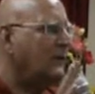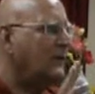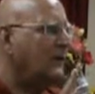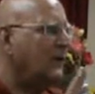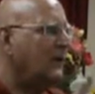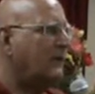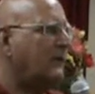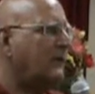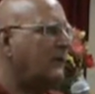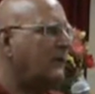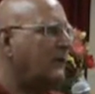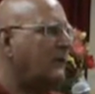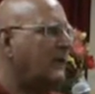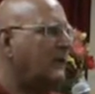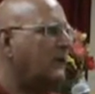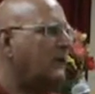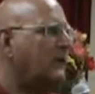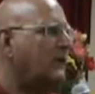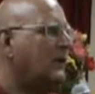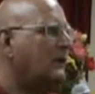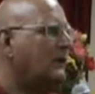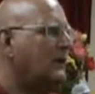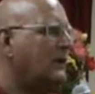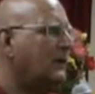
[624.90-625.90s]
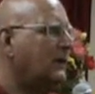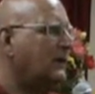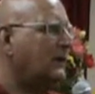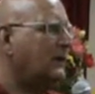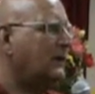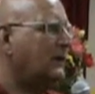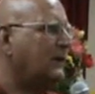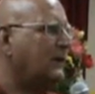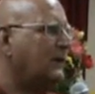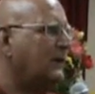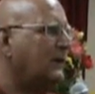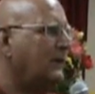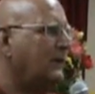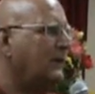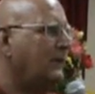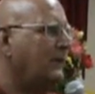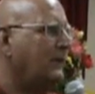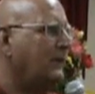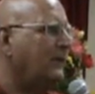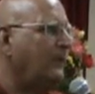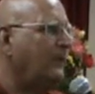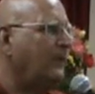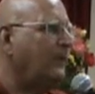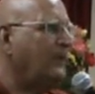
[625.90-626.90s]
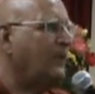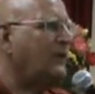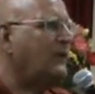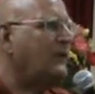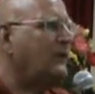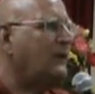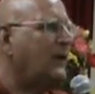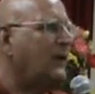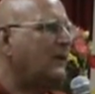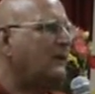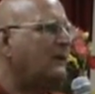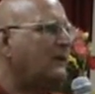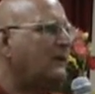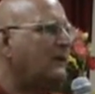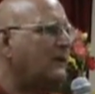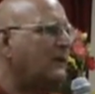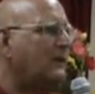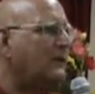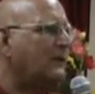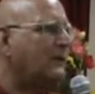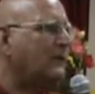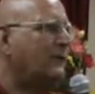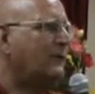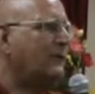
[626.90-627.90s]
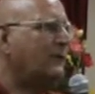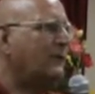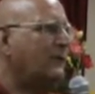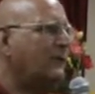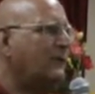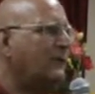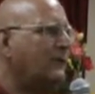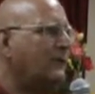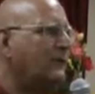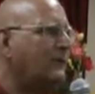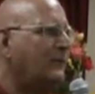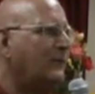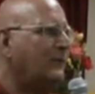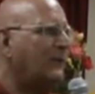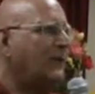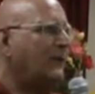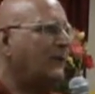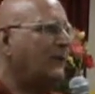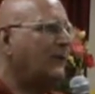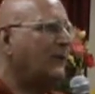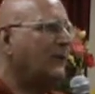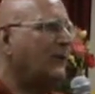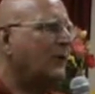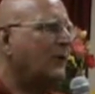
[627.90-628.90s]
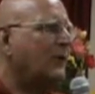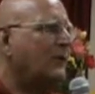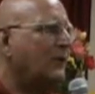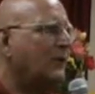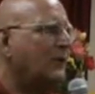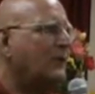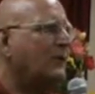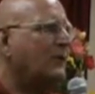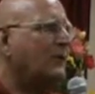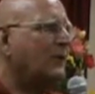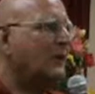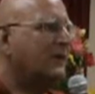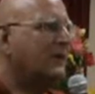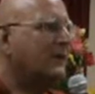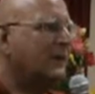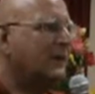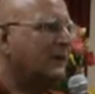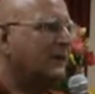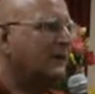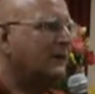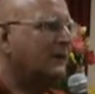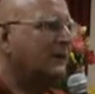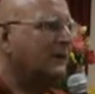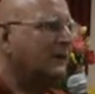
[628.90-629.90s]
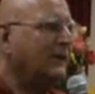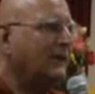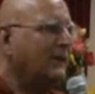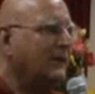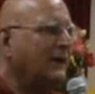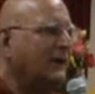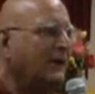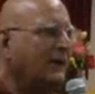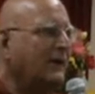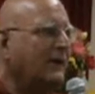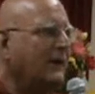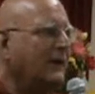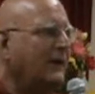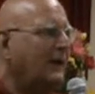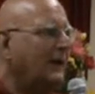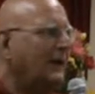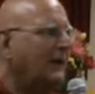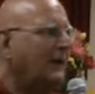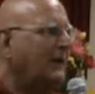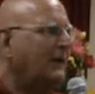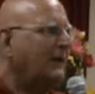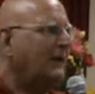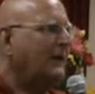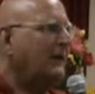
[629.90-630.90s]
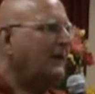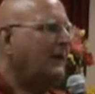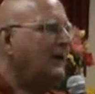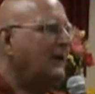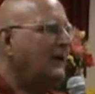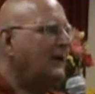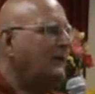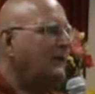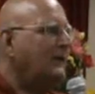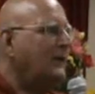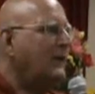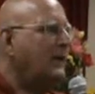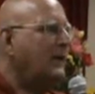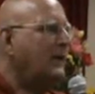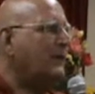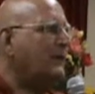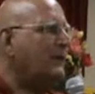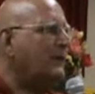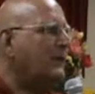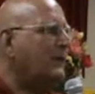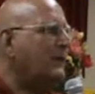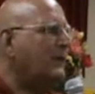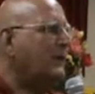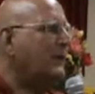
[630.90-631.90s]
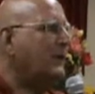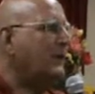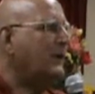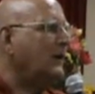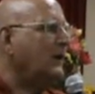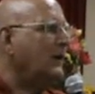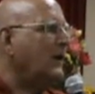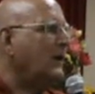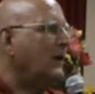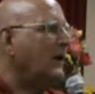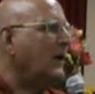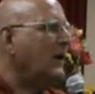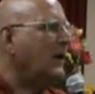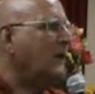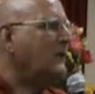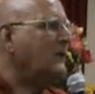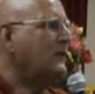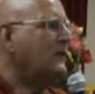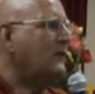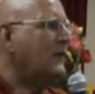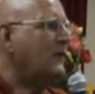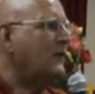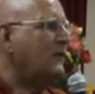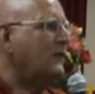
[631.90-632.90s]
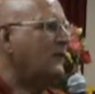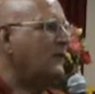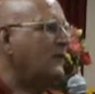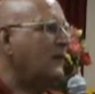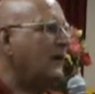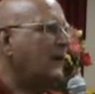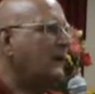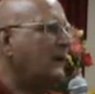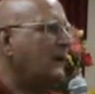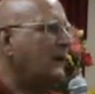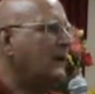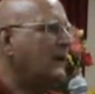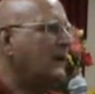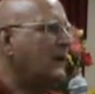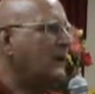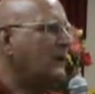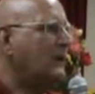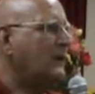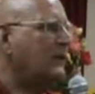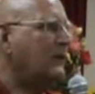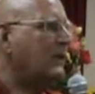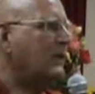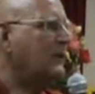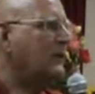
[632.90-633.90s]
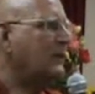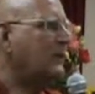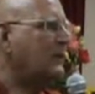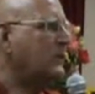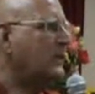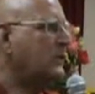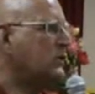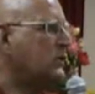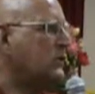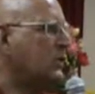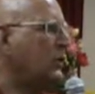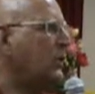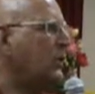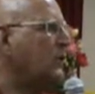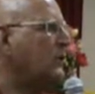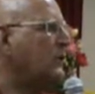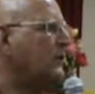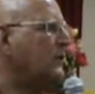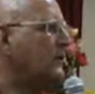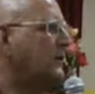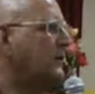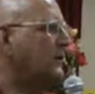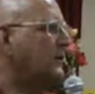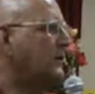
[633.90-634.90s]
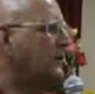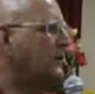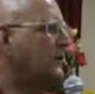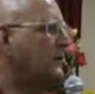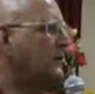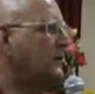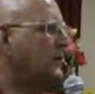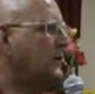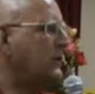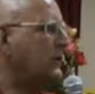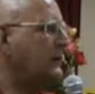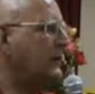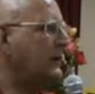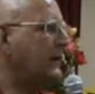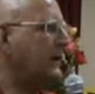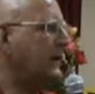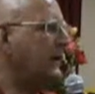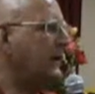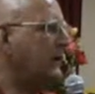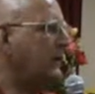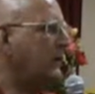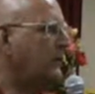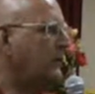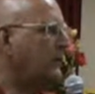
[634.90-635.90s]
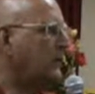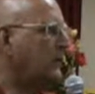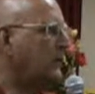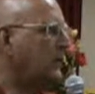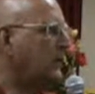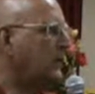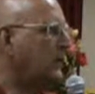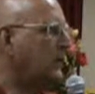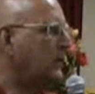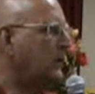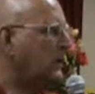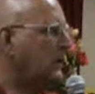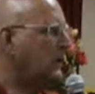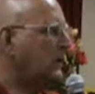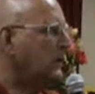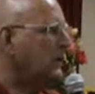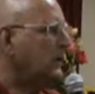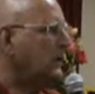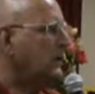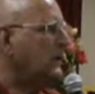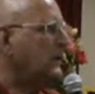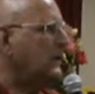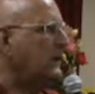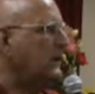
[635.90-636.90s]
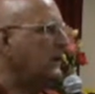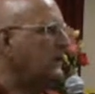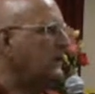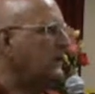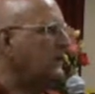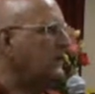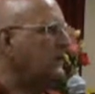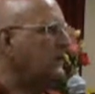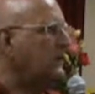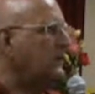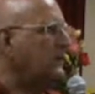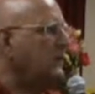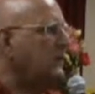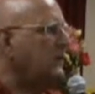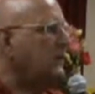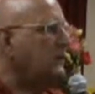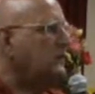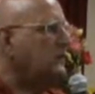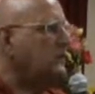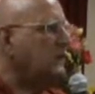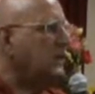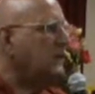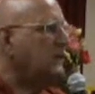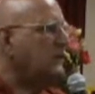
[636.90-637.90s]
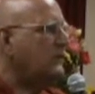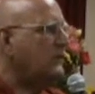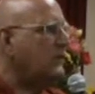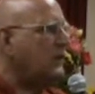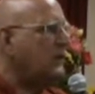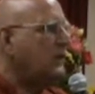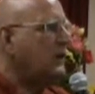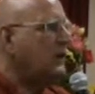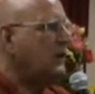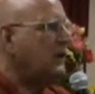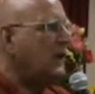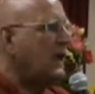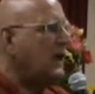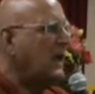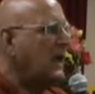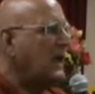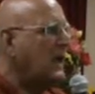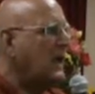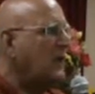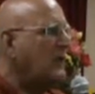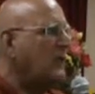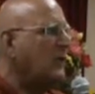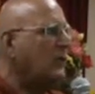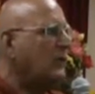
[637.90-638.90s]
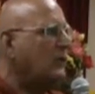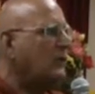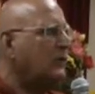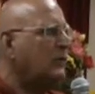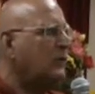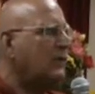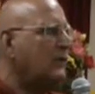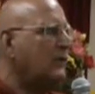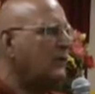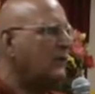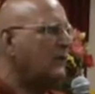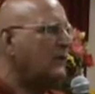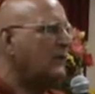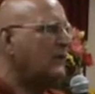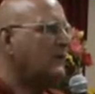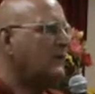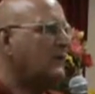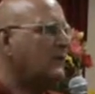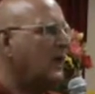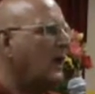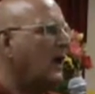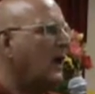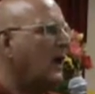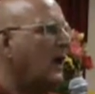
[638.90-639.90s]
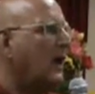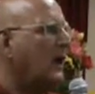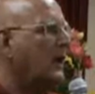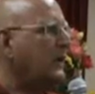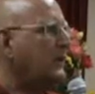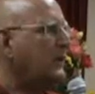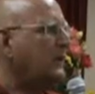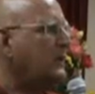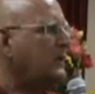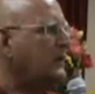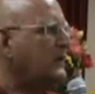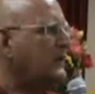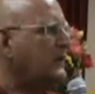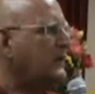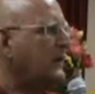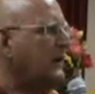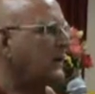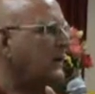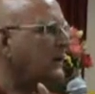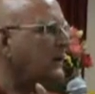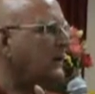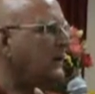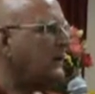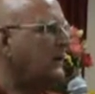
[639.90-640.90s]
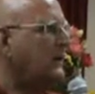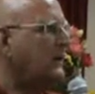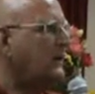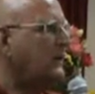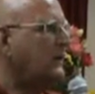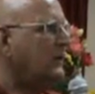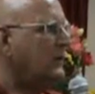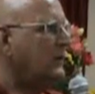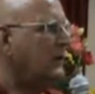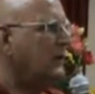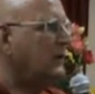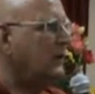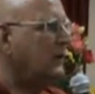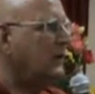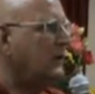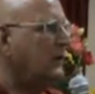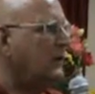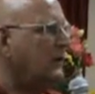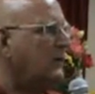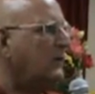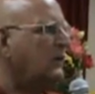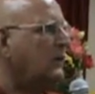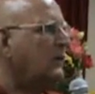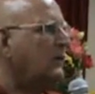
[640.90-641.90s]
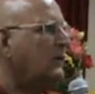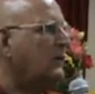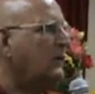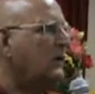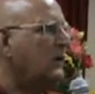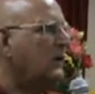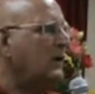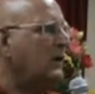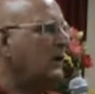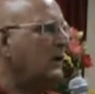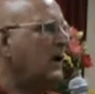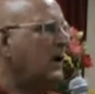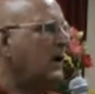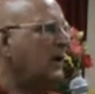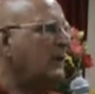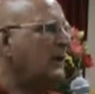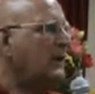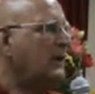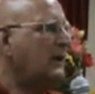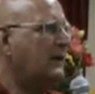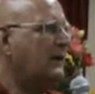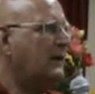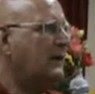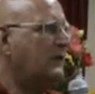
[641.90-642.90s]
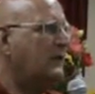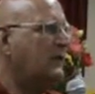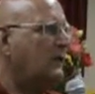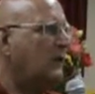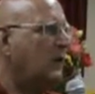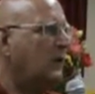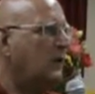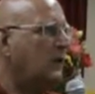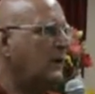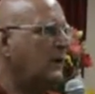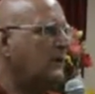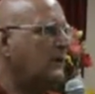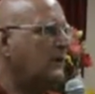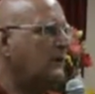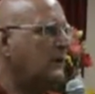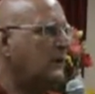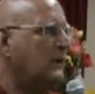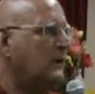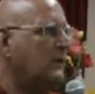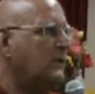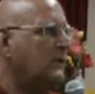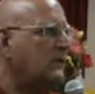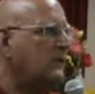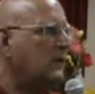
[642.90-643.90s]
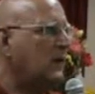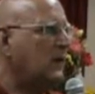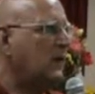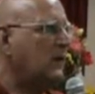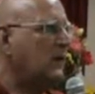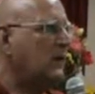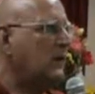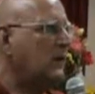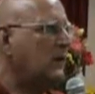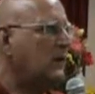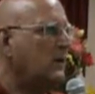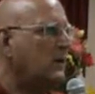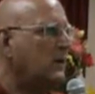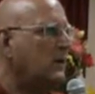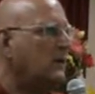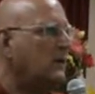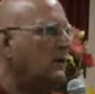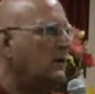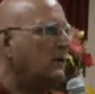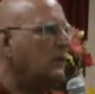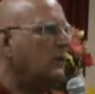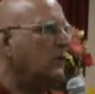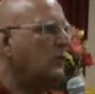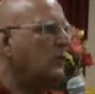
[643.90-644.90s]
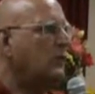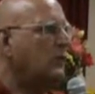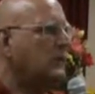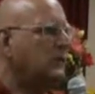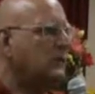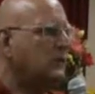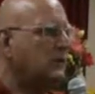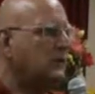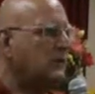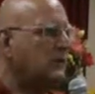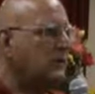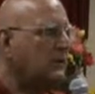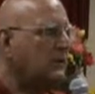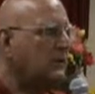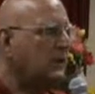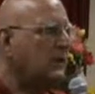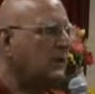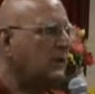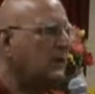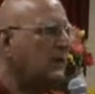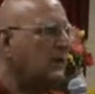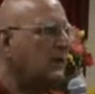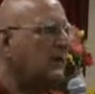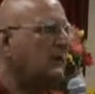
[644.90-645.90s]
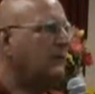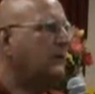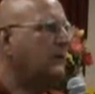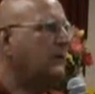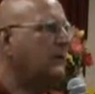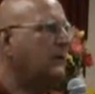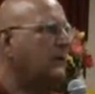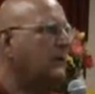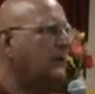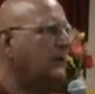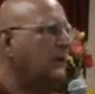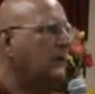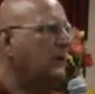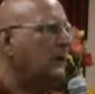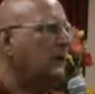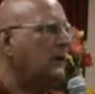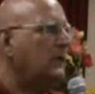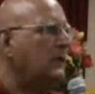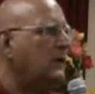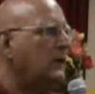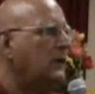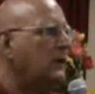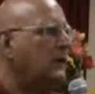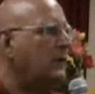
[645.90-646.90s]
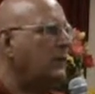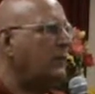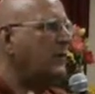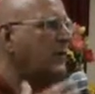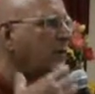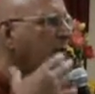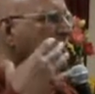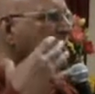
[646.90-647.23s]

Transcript: suffering translation suffers from being not a good translation, and therefore unsatisfactoriness comes much closer to the real meaning of dukkha. It is just not able to give us 100% and eternal happiness. All these things are conditioned, and therefore it